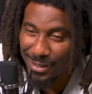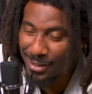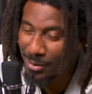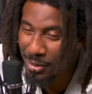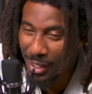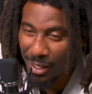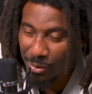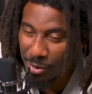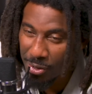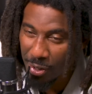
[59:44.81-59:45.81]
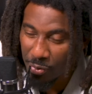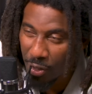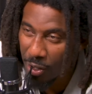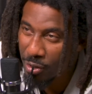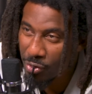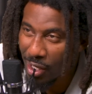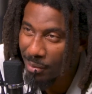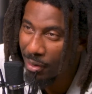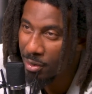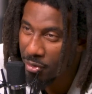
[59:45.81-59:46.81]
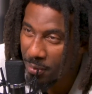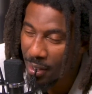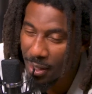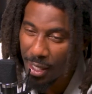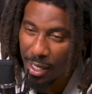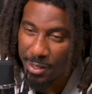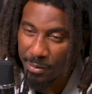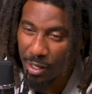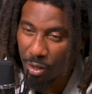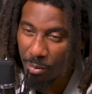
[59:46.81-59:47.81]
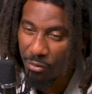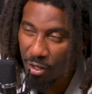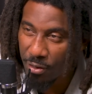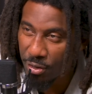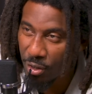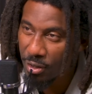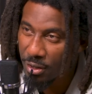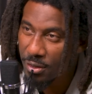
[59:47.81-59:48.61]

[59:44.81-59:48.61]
And it was like, it was one of those great moments for me and Naz, man. One of my favorite stories.